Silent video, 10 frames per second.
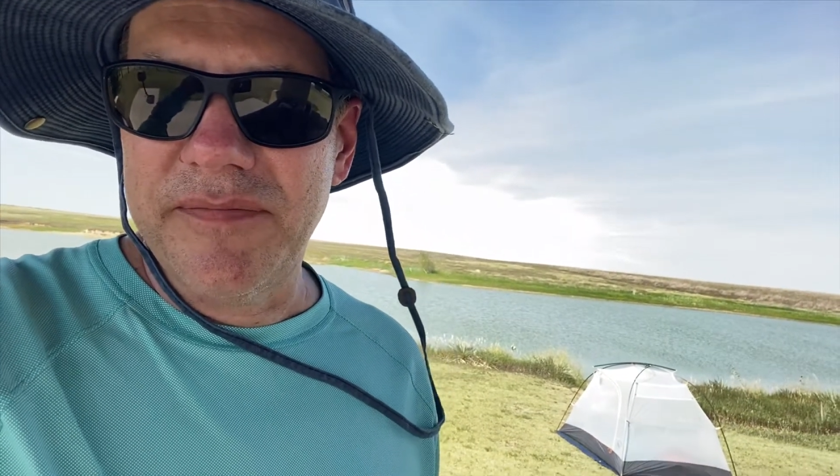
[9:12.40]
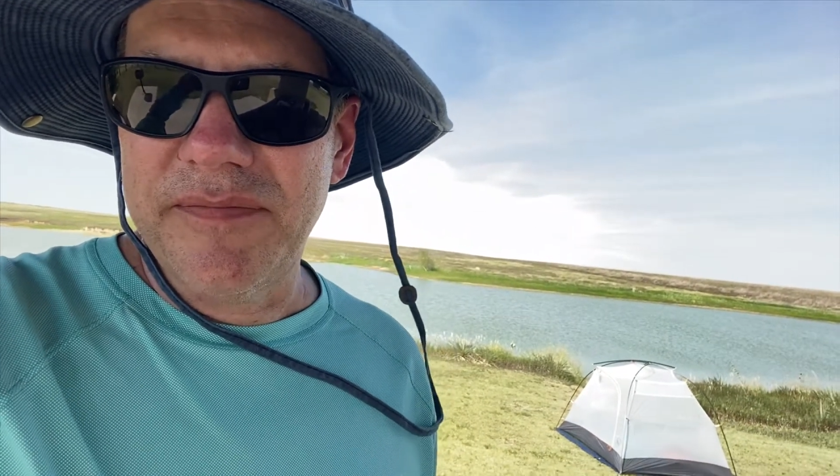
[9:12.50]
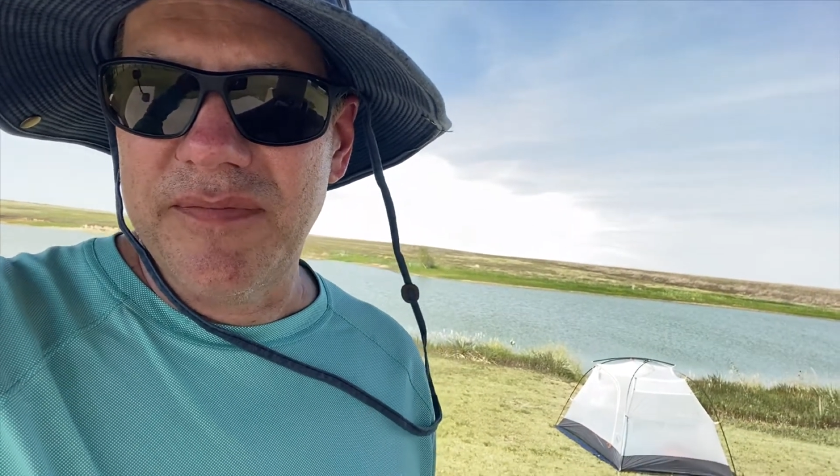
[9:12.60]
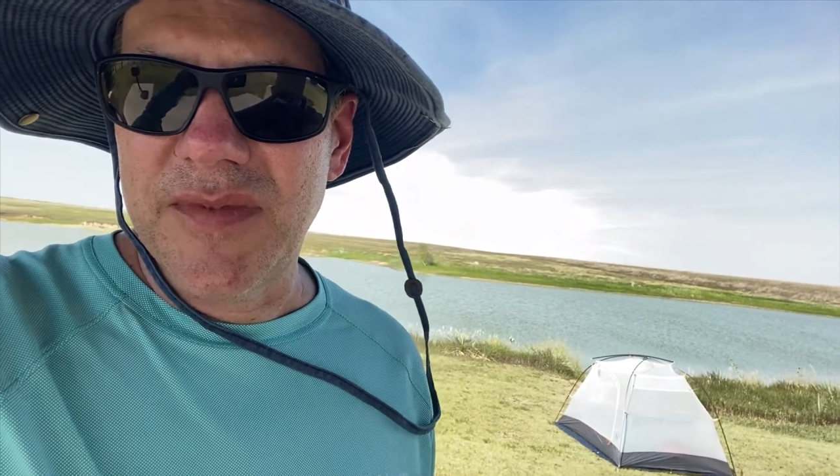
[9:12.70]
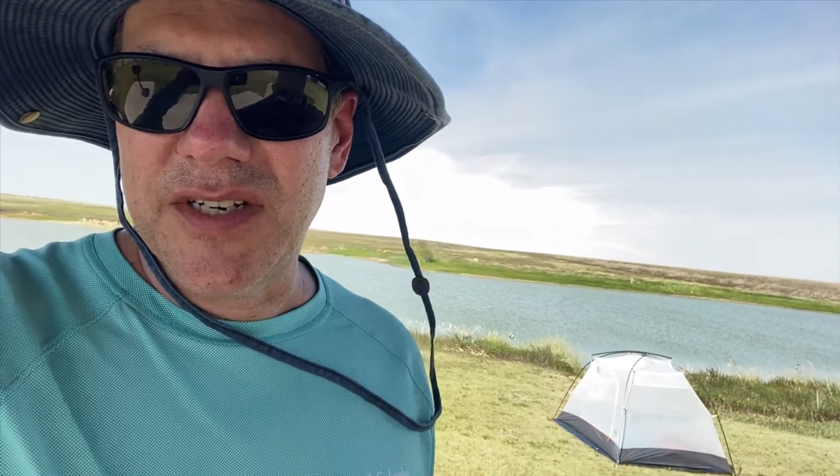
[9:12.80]

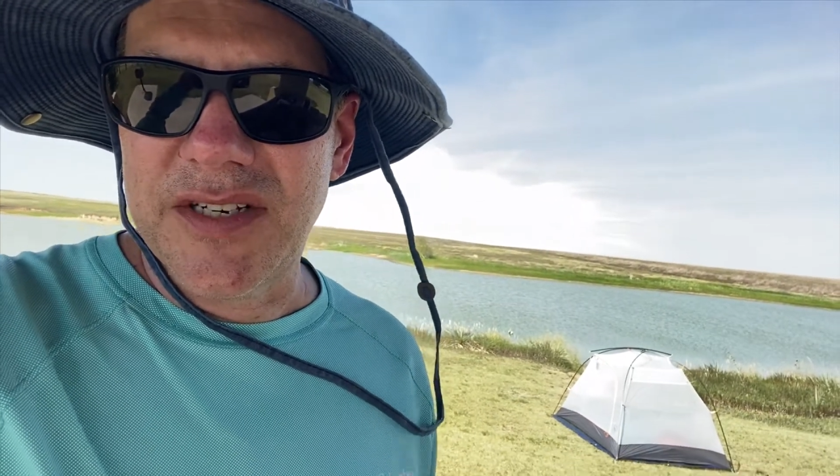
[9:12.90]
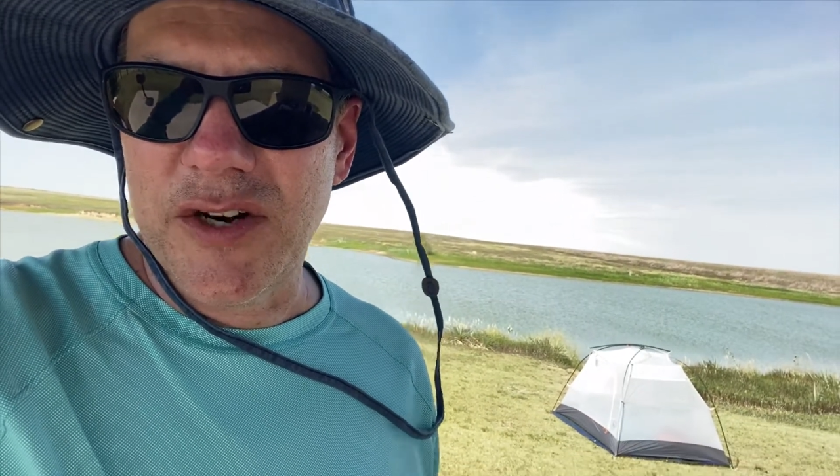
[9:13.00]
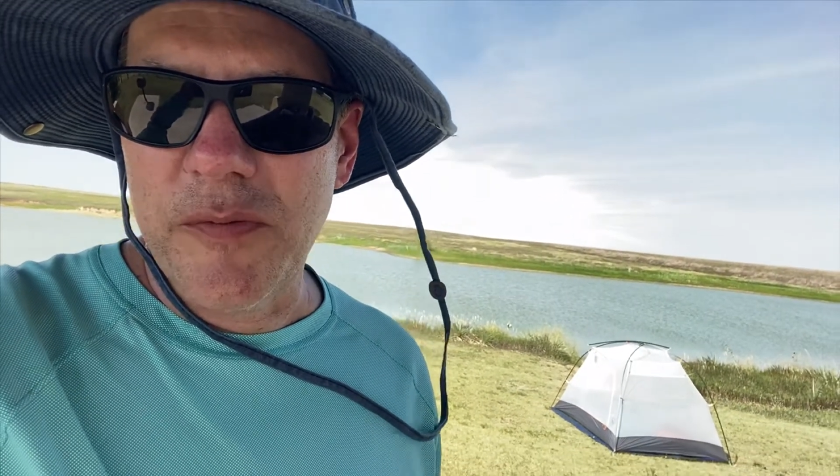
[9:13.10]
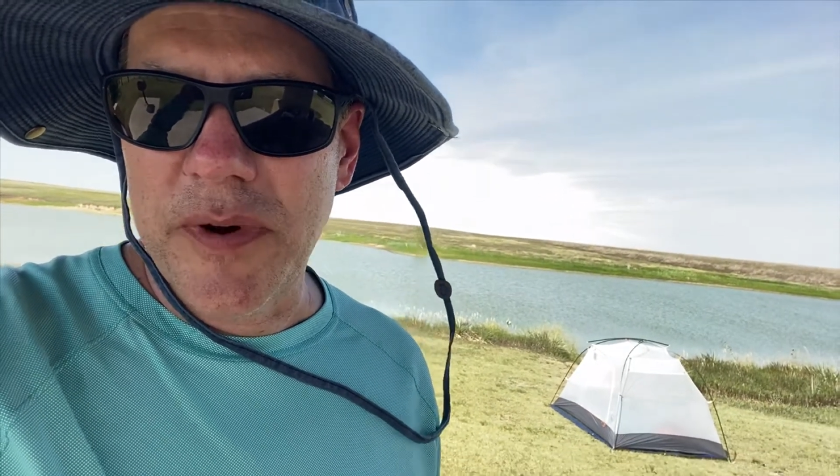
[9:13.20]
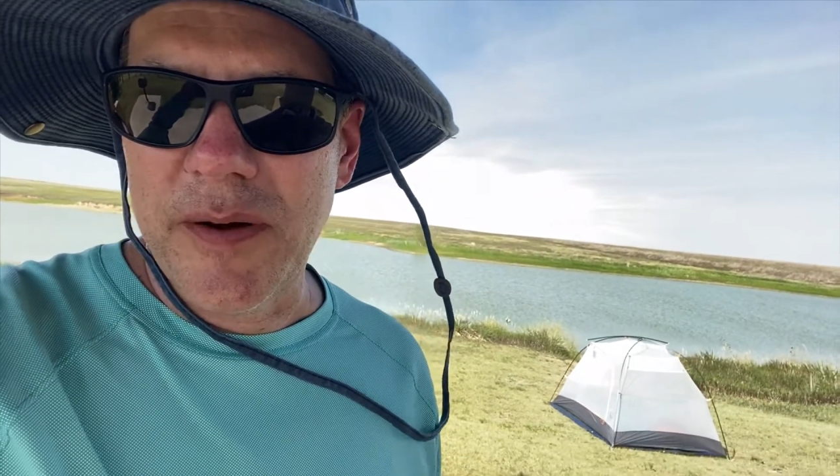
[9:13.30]
just
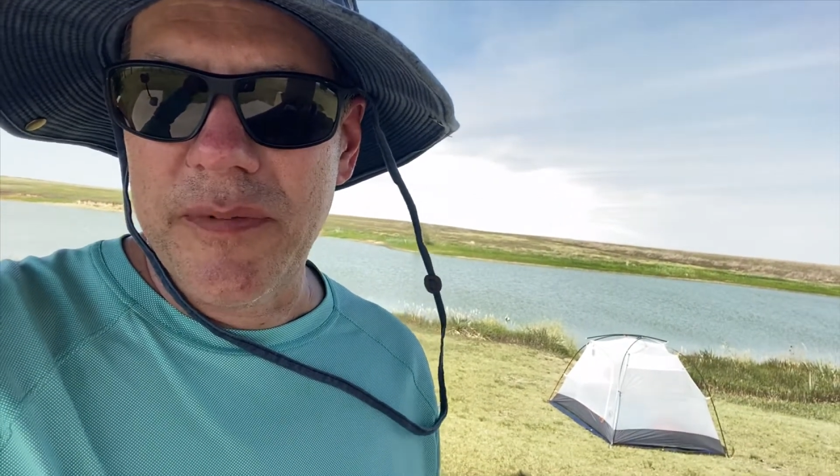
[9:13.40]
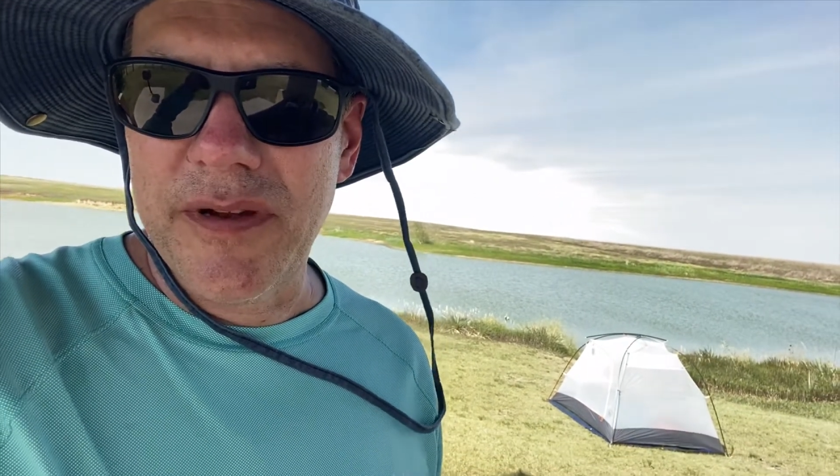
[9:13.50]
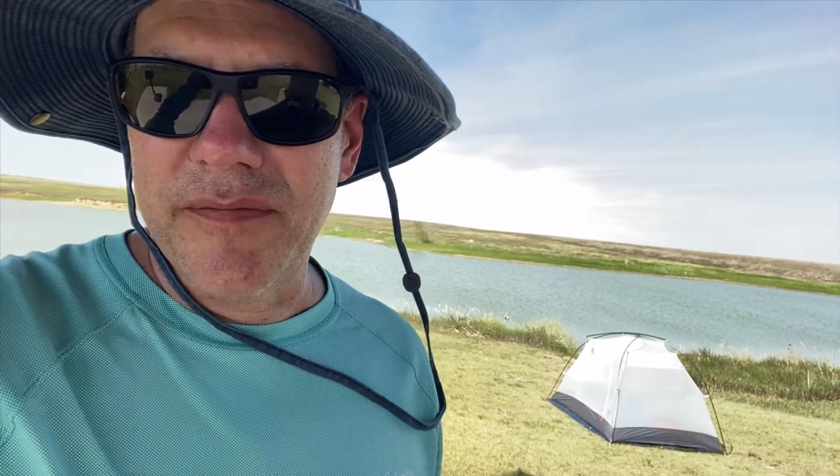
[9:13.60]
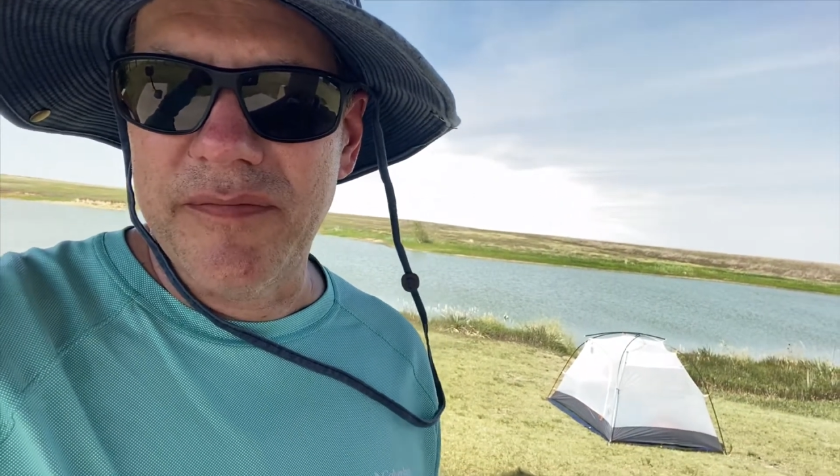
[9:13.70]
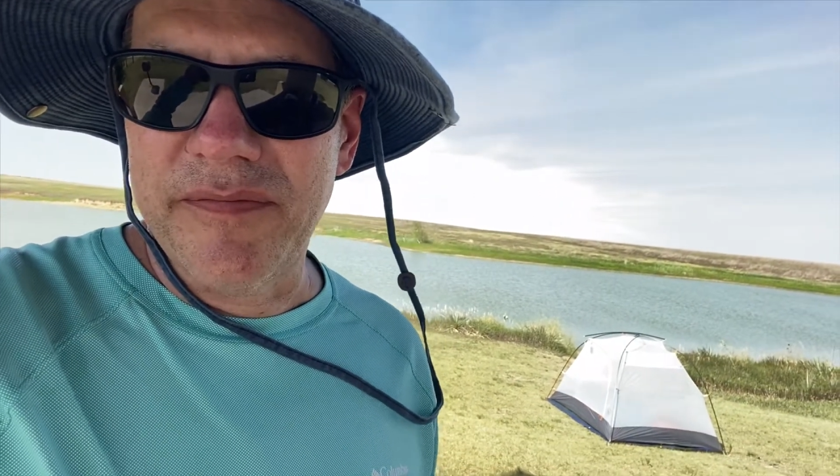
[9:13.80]
soap up,
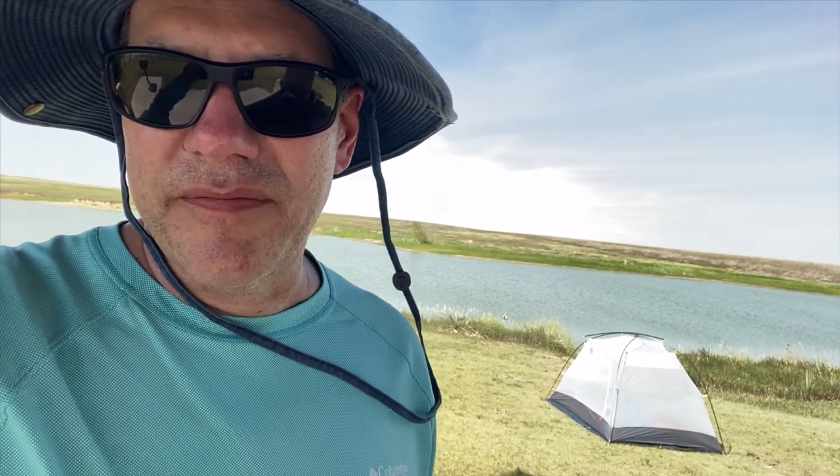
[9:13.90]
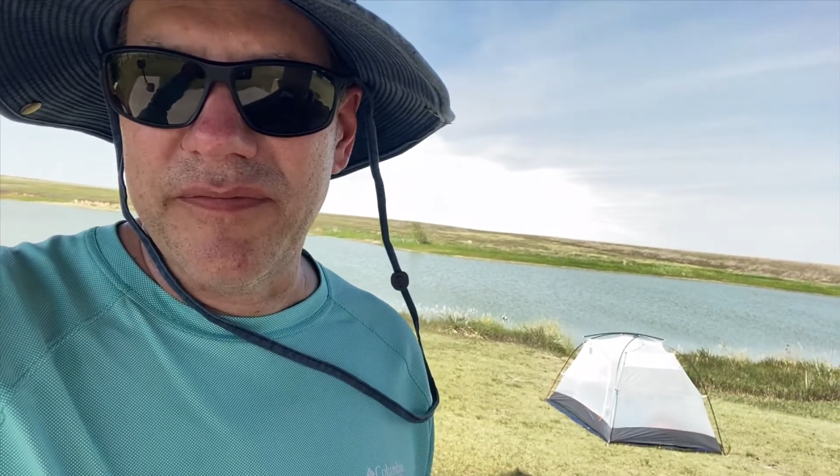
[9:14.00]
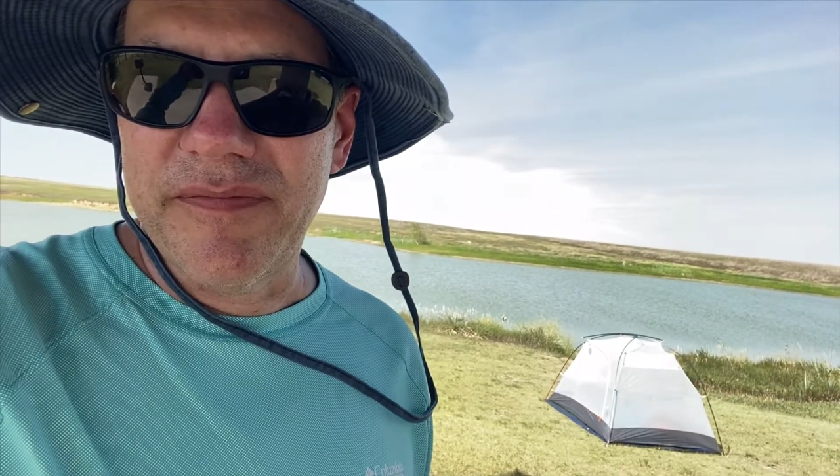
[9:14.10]
and